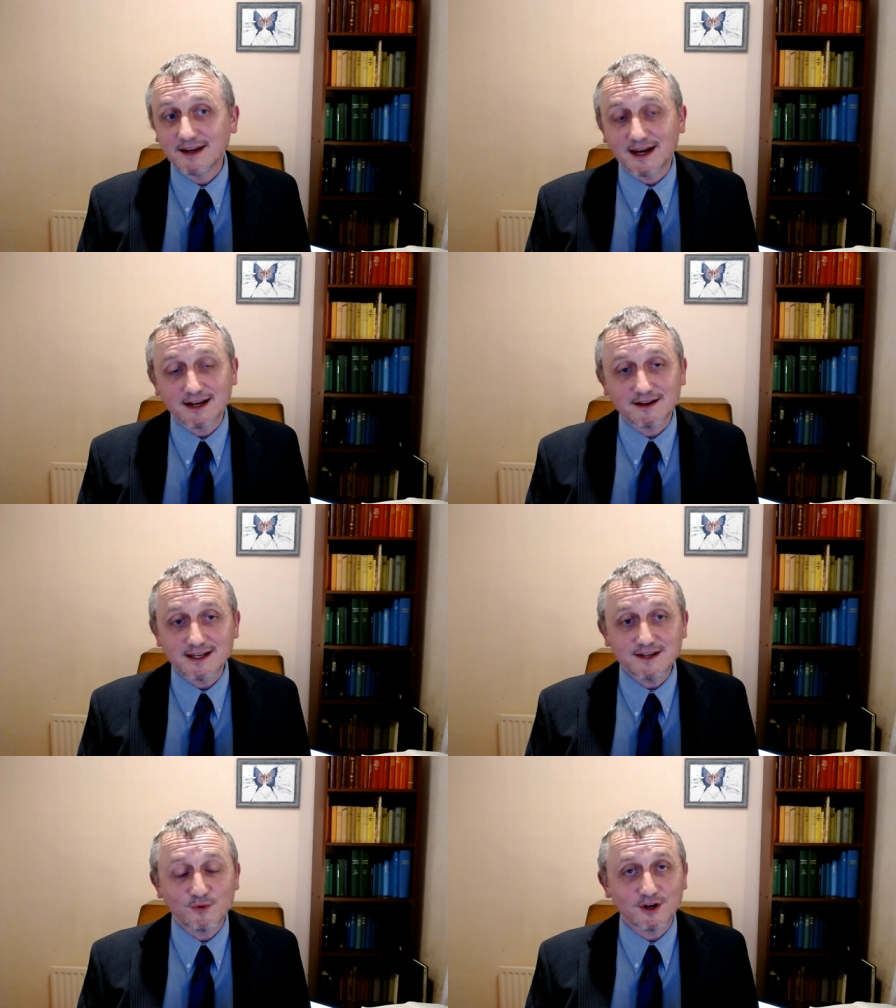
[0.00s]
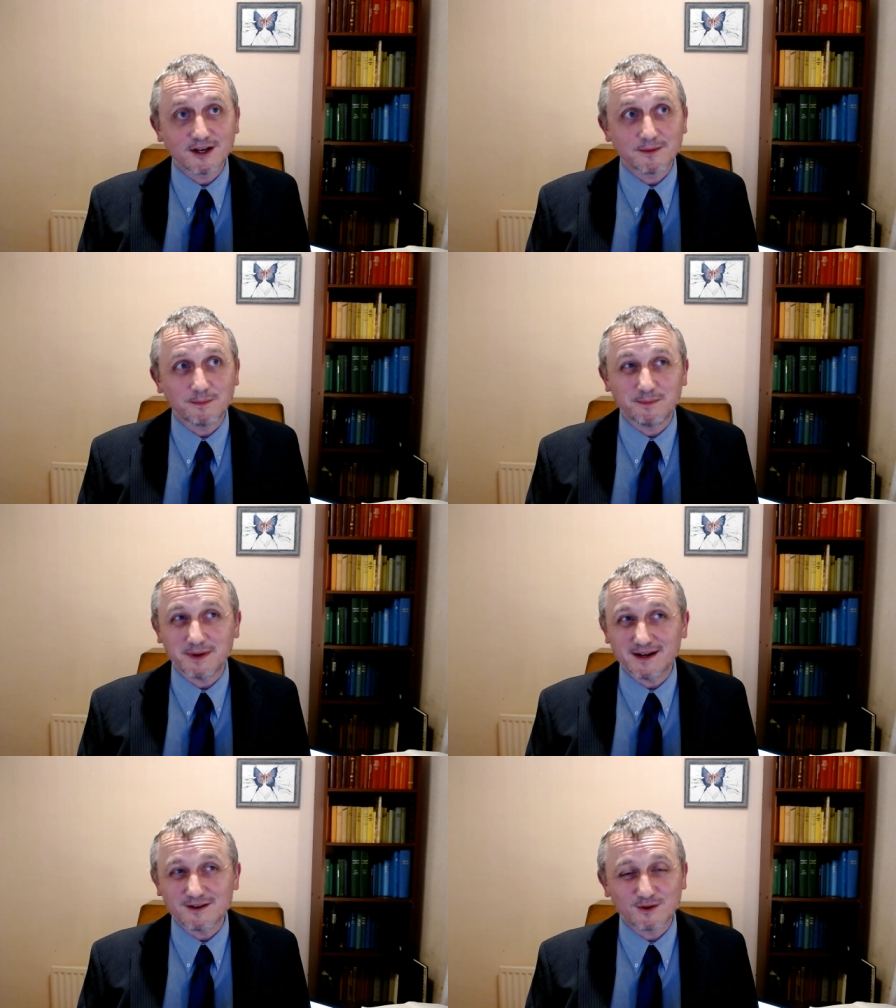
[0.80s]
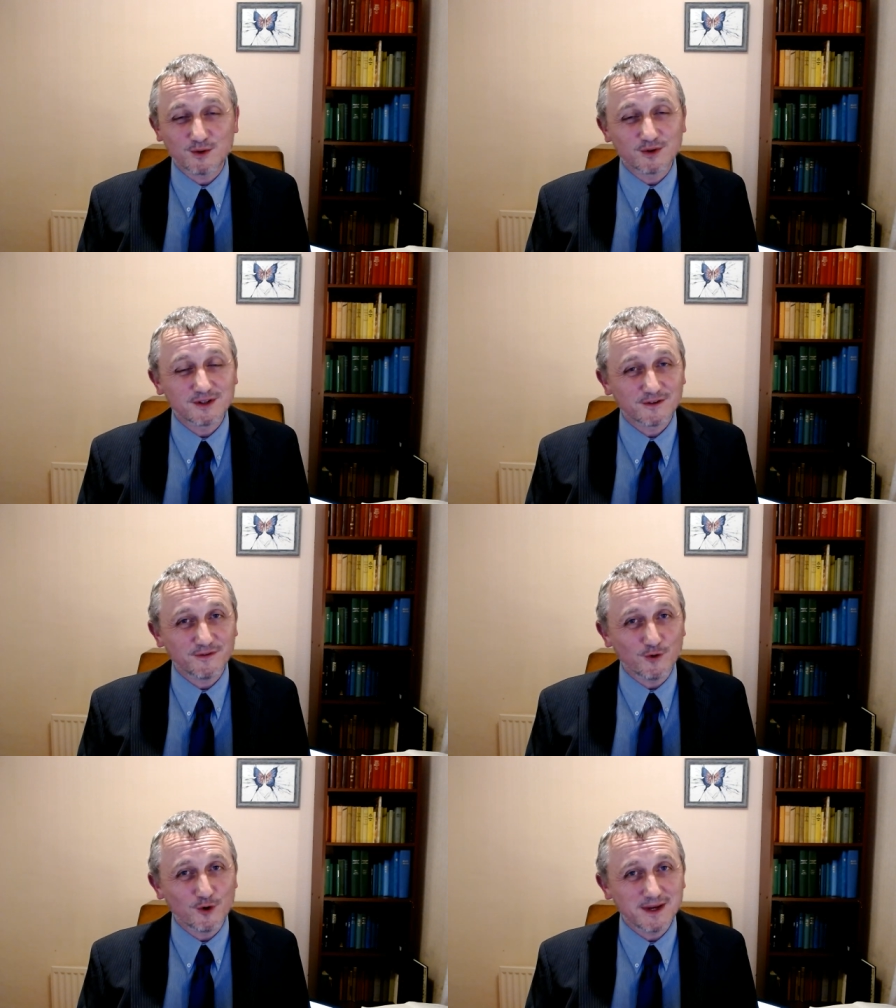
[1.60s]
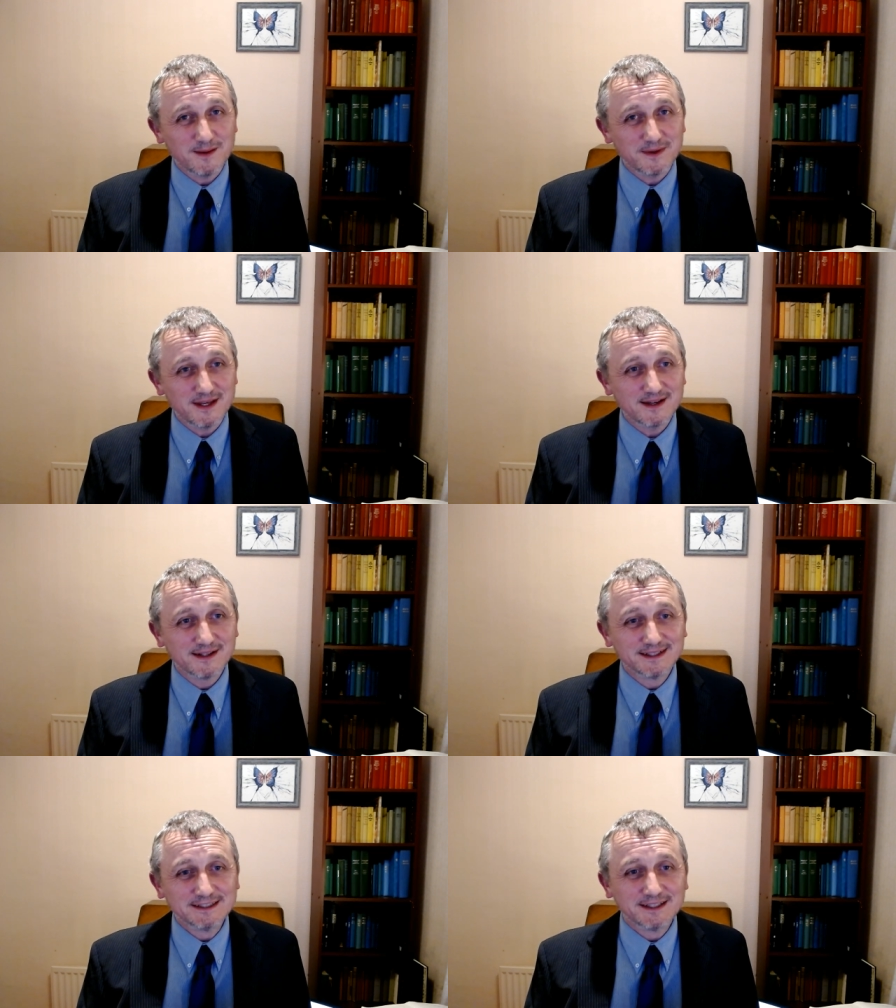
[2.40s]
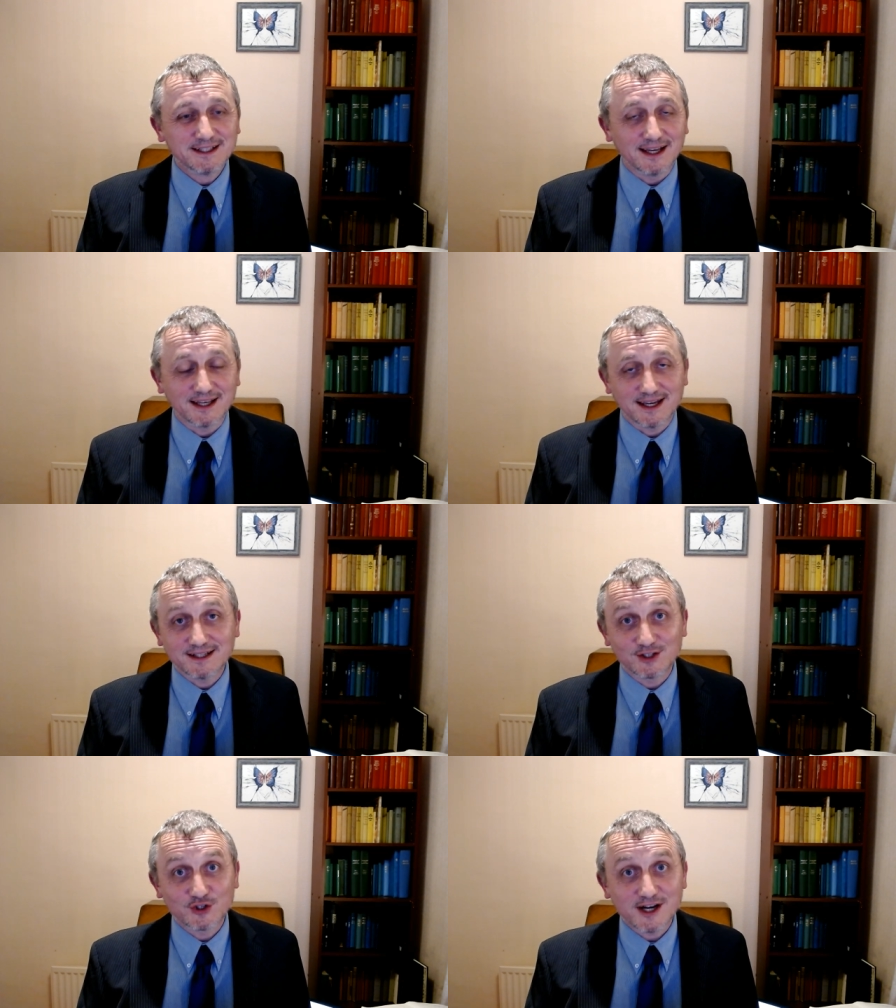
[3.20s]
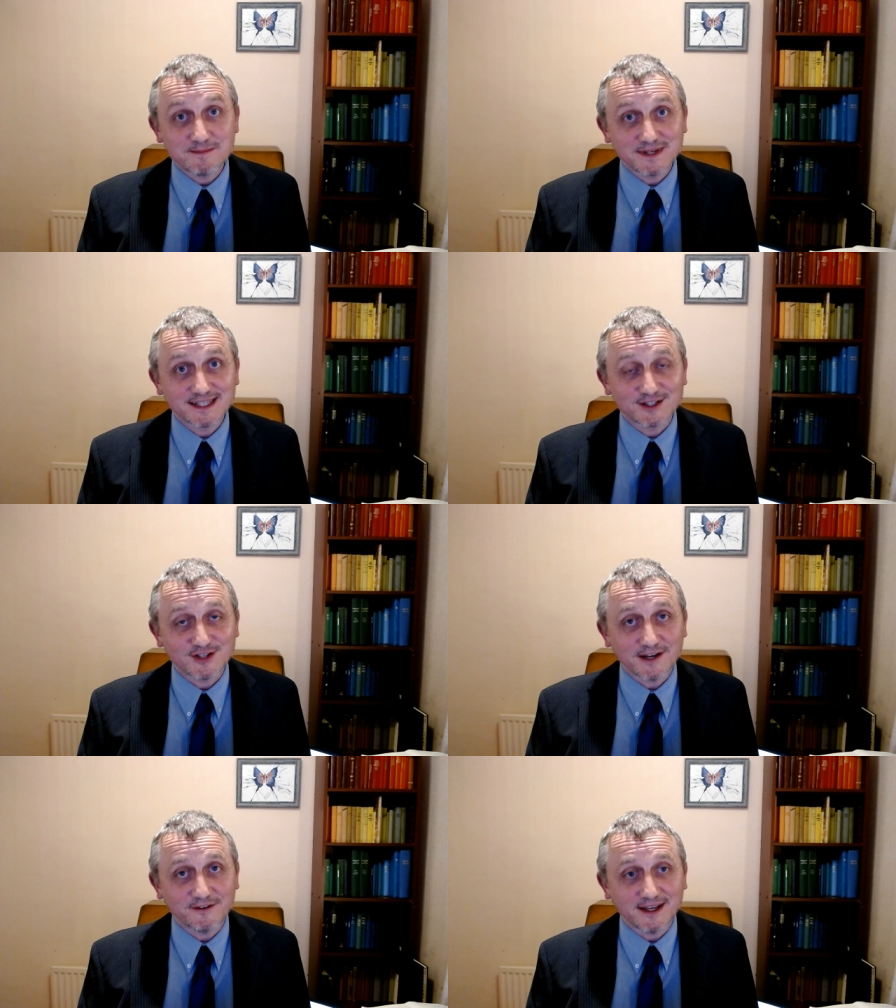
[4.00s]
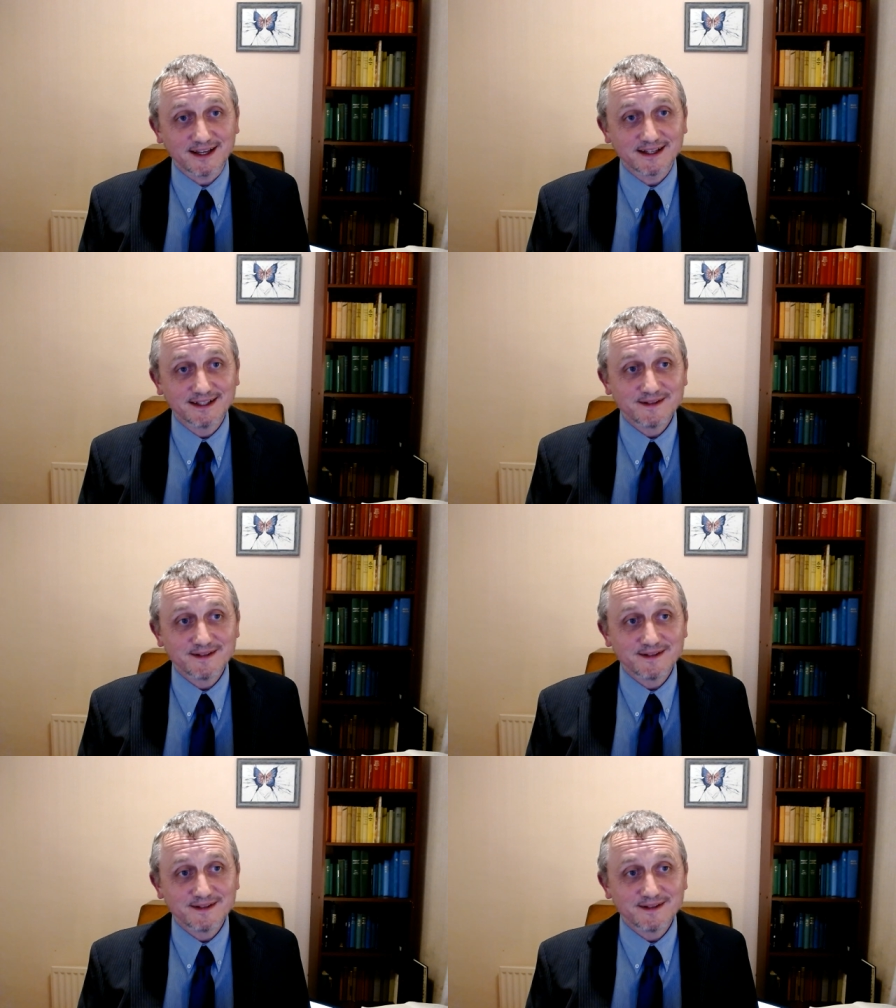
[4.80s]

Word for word: And I'll leave work about quarter to four maybe, again to try and miss the traffic.